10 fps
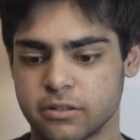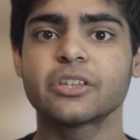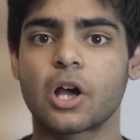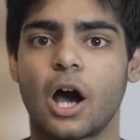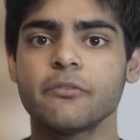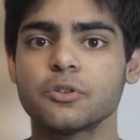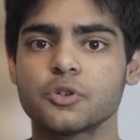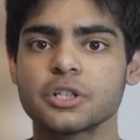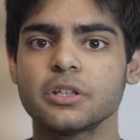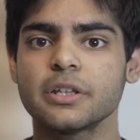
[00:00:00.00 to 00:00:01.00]
And if the
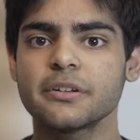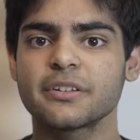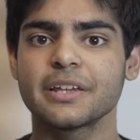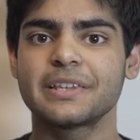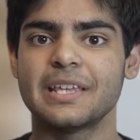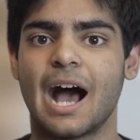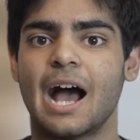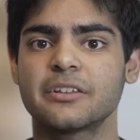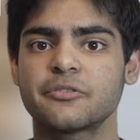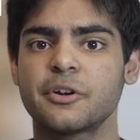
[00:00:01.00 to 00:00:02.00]
convolutional layers are like the
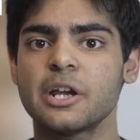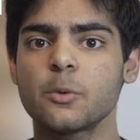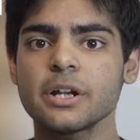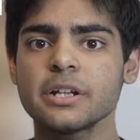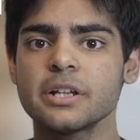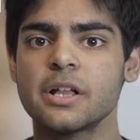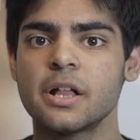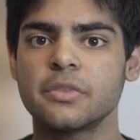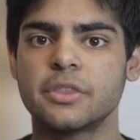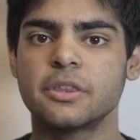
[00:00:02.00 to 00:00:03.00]
eyes of our network,
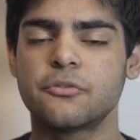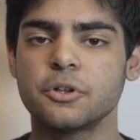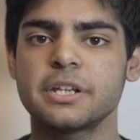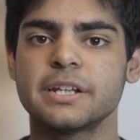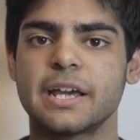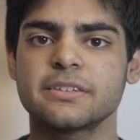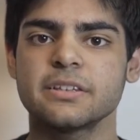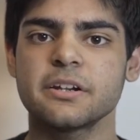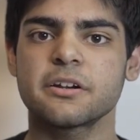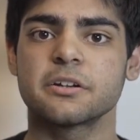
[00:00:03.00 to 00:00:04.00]
then the fully
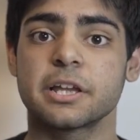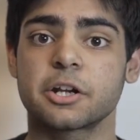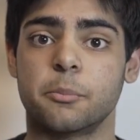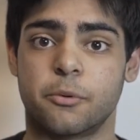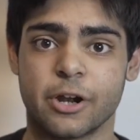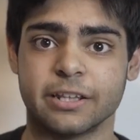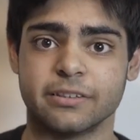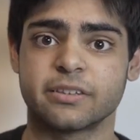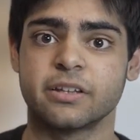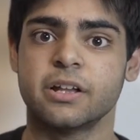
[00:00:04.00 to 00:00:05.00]
connected layer are like our
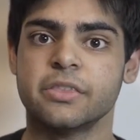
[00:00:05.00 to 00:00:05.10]
brains.